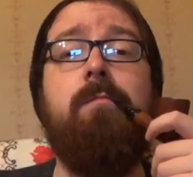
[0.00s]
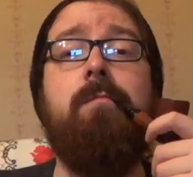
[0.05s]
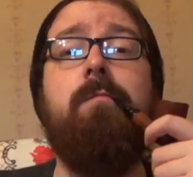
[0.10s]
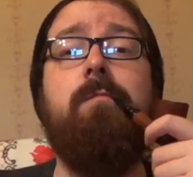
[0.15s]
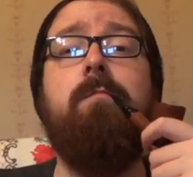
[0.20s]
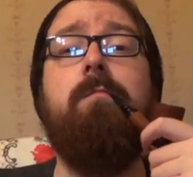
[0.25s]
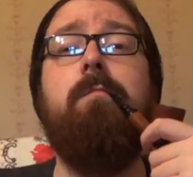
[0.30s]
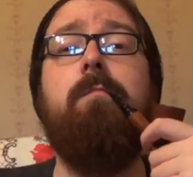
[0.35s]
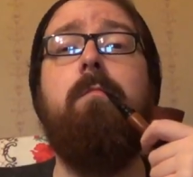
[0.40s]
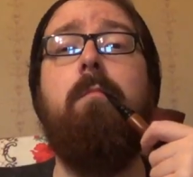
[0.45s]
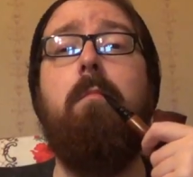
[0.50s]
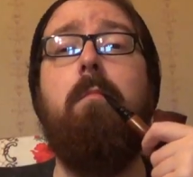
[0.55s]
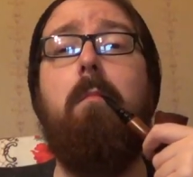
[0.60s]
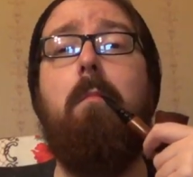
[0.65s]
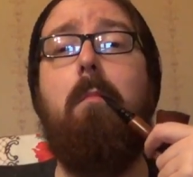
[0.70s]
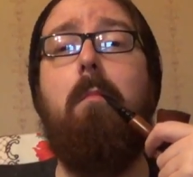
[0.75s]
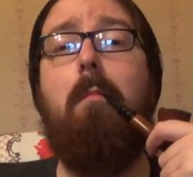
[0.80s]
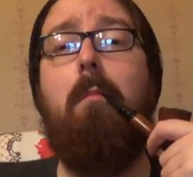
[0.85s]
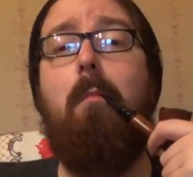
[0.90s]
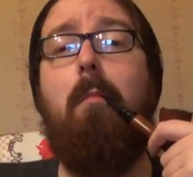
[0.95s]

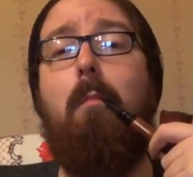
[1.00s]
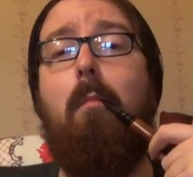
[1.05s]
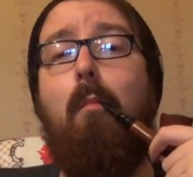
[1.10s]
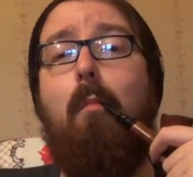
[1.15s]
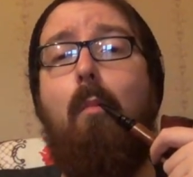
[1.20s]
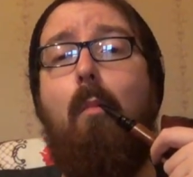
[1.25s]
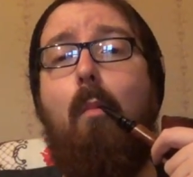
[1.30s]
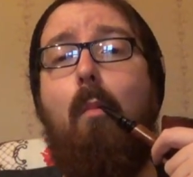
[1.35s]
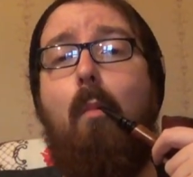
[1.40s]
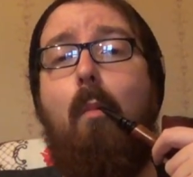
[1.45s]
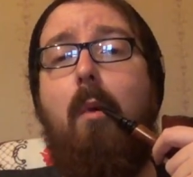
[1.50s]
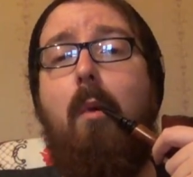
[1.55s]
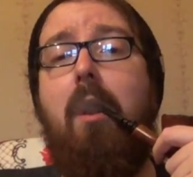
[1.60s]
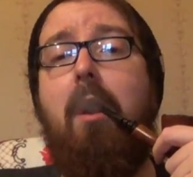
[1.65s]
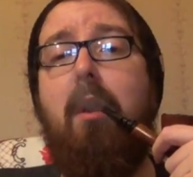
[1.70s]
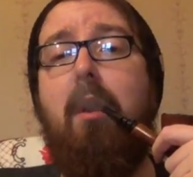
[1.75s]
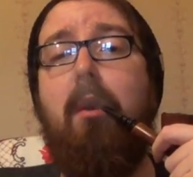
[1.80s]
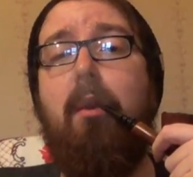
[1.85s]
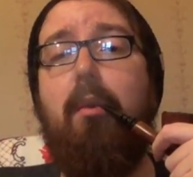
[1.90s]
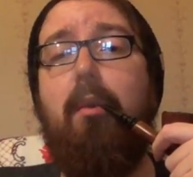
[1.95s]

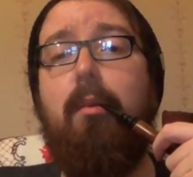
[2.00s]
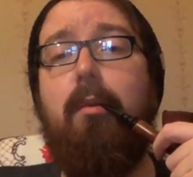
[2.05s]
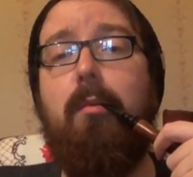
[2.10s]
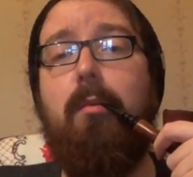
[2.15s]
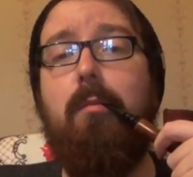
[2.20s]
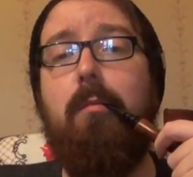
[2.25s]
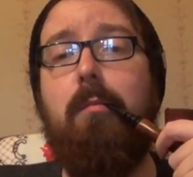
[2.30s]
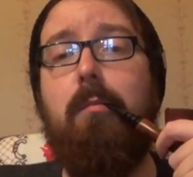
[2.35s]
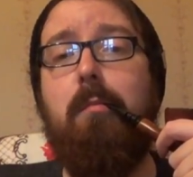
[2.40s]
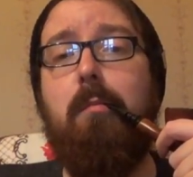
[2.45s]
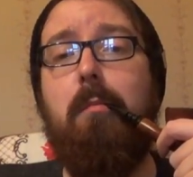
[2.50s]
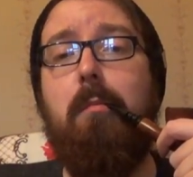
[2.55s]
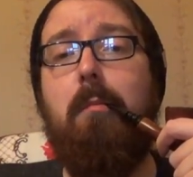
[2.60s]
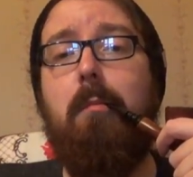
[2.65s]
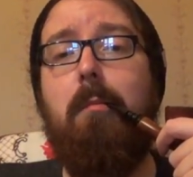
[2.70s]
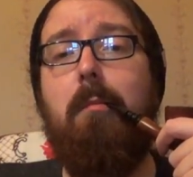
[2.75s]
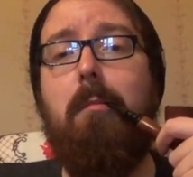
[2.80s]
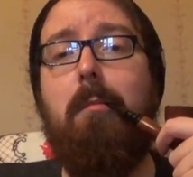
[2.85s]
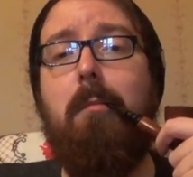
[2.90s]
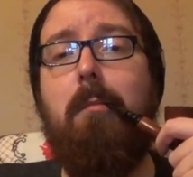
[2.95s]

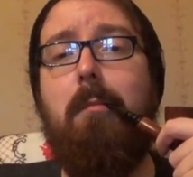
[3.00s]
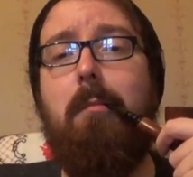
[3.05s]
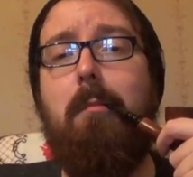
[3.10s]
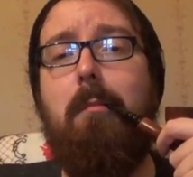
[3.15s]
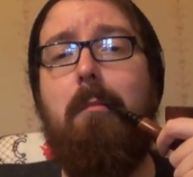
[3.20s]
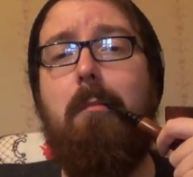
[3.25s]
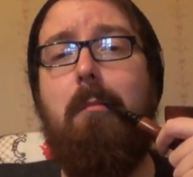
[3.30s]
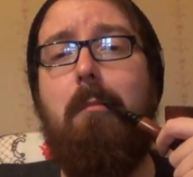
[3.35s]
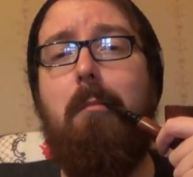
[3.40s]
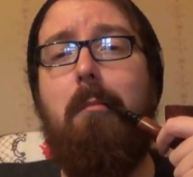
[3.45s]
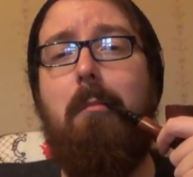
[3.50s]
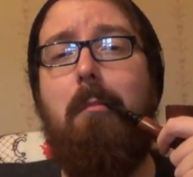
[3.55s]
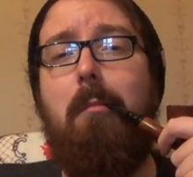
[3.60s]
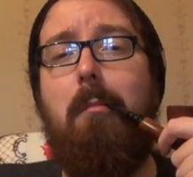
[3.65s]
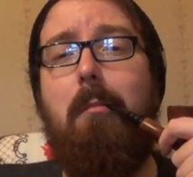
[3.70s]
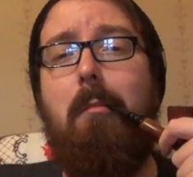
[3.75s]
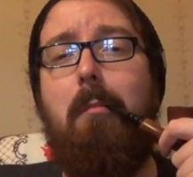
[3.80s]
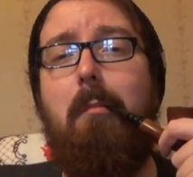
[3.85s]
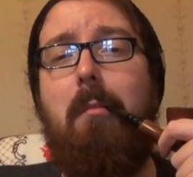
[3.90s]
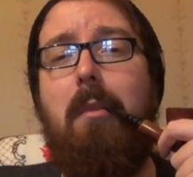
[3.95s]

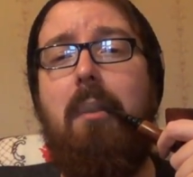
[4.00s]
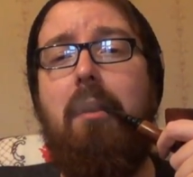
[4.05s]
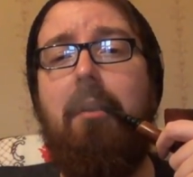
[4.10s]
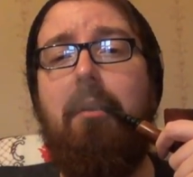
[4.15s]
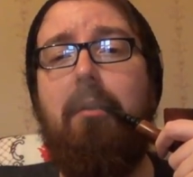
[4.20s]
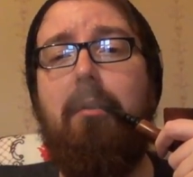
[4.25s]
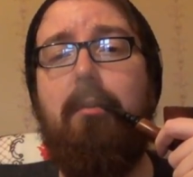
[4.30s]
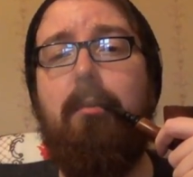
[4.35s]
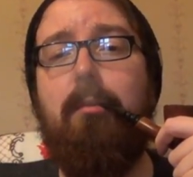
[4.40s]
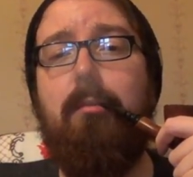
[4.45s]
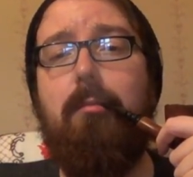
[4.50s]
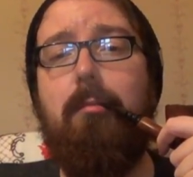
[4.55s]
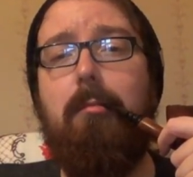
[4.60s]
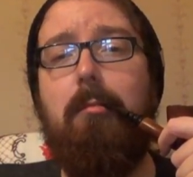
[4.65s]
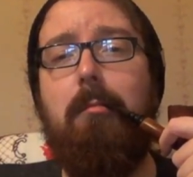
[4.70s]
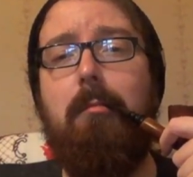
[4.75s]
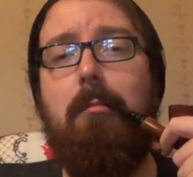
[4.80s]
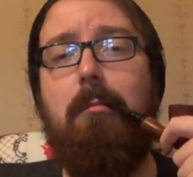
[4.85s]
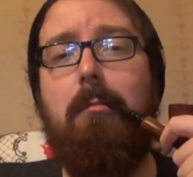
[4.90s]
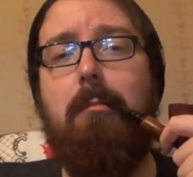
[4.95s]

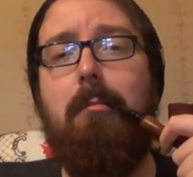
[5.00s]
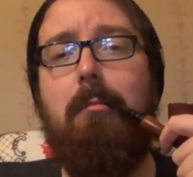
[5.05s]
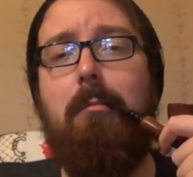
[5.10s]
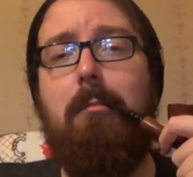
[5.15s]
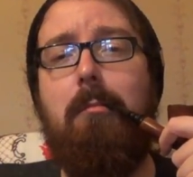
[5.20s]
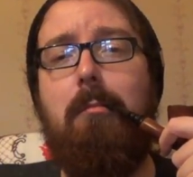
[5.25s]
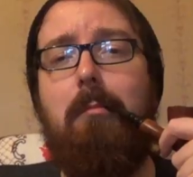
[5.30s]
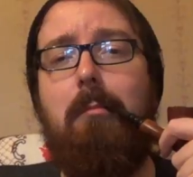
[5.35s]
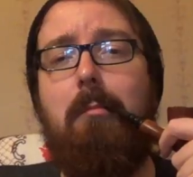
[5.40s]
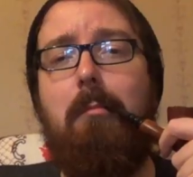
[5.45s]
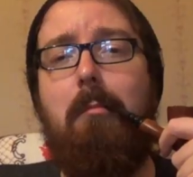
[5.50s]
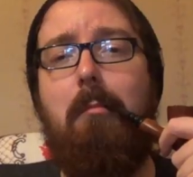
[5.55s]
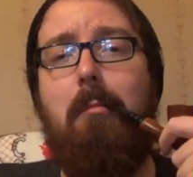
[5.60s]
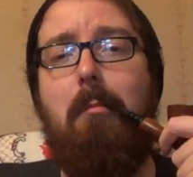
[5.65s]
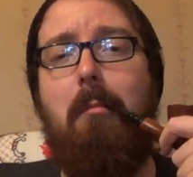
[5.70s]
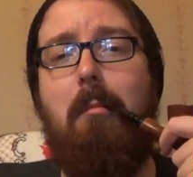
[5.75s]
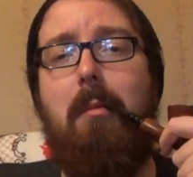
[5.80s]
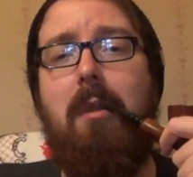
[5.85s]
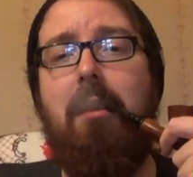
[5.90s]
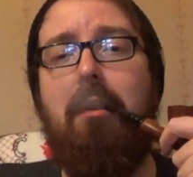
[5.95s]

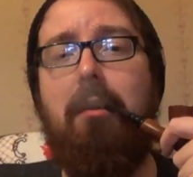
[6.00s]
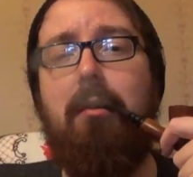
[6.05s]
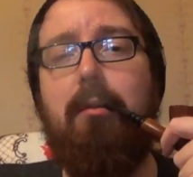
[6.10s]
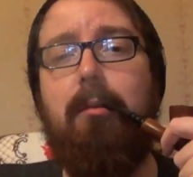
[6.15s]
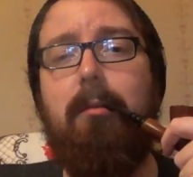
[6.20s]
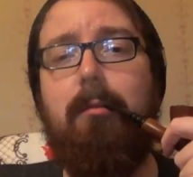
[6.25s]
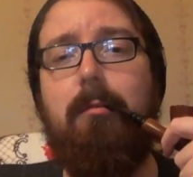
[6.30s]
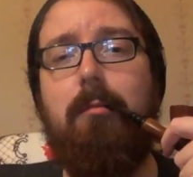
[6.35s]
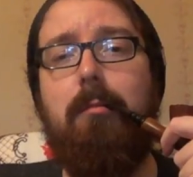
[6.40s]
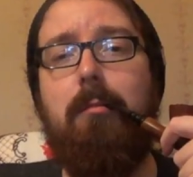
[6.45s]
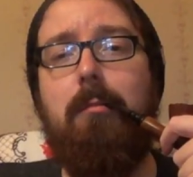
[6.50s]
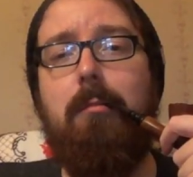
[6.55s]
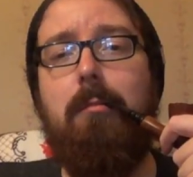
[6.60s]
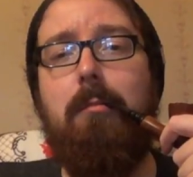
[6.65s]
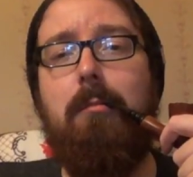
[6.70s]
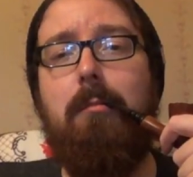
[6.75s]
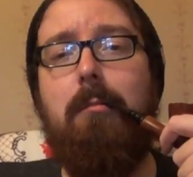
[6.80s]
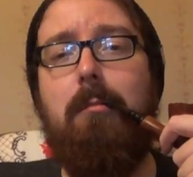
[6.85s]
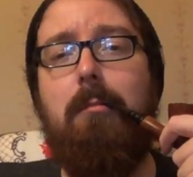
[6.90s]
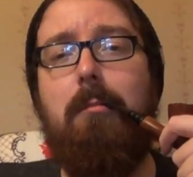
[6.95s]

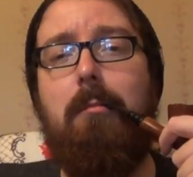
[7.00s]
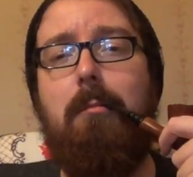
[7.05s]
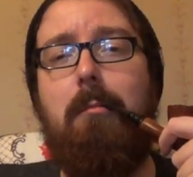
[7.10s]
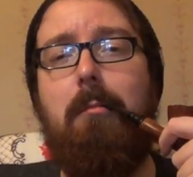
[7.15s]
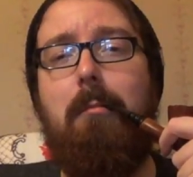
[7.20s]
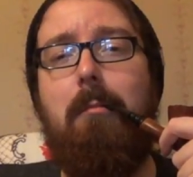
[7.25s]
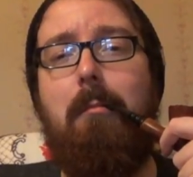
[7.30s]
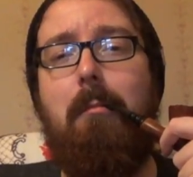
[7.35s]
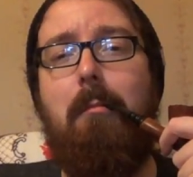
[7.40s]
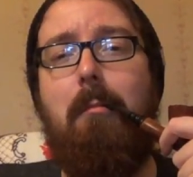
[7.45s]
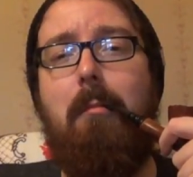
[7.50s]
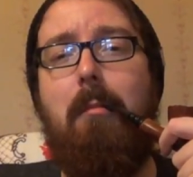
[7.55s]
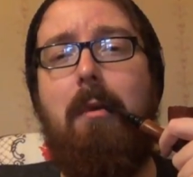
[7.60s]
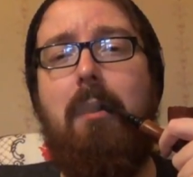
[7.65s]
Nothing is said.